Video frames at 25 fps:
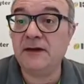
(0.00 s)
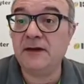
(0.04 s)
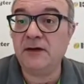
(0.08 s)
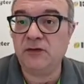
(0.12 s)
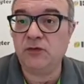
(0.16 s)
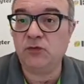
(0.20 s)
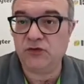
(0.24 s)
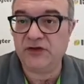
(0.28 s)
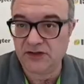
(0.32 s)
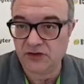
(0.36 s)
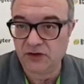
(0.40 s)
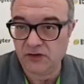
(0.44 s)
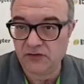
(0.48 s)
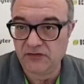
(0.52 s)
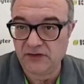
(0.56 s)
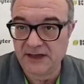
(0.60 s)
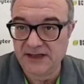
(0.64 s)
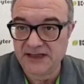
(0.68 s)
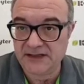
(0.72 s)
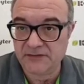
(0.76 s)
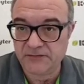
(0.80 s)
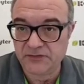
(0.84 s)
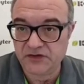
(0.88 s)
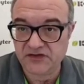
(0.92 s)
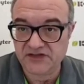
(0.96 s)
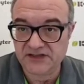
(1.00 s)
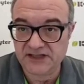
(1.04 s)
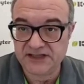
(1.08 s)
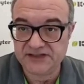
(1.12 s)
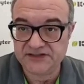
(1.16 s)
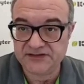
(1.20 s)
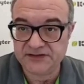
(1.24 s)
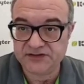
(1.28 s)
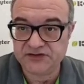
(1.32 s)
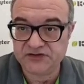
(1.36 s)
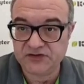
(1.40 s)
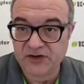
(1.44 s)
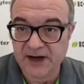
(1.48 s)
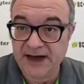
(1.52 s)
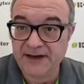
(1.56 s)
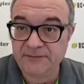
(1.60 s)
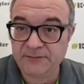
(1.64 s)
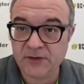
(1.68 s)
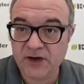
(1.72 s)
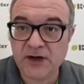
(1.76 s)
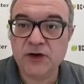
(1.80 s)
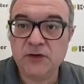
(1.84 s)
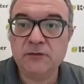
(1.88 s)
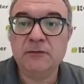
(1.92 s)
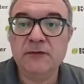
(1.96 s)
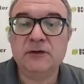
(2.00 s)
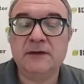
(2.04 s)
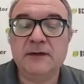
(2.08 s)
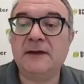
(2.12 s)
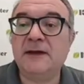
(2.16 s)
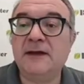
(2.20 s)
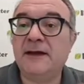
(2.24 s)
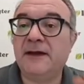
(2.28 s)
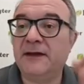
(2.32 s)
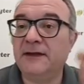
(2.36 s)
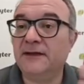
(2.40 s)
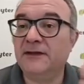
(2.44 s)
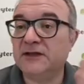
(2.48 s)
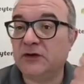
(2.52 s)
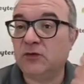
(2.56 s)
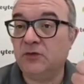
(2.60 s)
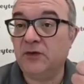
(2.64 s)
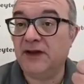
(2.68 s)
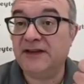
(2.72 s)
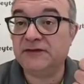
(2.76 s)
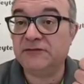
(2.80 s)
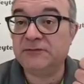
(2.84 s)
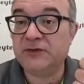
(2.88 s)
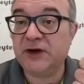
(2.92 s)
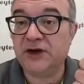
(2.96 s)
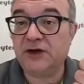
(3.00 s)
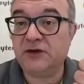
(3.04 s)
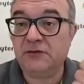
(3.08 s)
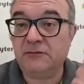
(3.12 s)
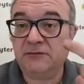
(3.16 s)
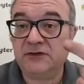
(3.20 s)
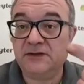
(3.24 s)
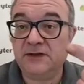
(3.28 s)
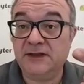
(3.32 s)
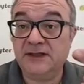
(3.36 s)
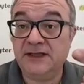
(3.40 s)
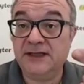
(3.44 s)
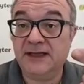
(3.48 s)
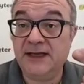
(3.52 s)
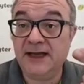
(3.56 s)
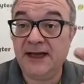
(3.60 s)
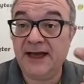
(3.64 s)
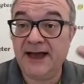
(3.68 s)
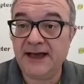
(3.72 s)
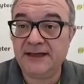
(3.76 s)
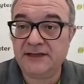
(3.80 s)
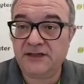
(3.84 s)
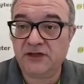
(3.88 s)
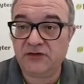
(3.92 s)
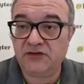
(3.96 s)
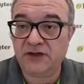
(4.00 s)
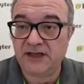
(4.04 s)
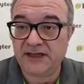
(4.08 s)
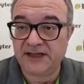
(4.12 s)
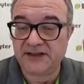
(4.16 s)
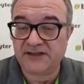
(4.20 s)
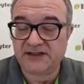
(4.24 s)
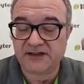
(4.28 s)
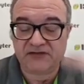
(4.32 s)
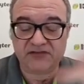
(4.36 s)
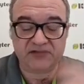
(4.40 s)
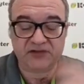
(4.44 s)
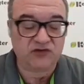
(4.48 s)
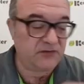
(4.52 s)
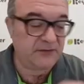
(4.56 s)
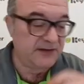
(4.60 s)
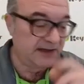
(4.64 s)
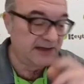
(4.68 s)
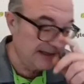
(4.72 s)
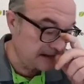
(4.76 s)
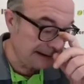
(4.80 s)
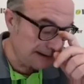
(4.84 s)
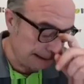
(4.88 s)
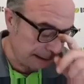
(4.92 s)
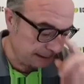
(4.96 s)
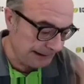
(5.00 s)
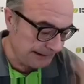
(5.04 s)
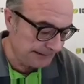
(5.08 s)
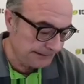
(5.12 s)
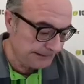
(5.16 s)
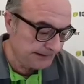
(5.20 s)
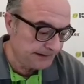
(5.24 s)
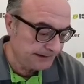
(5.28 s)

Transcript: We already possess the dry bulb, the wet bulb, and the relative humidity.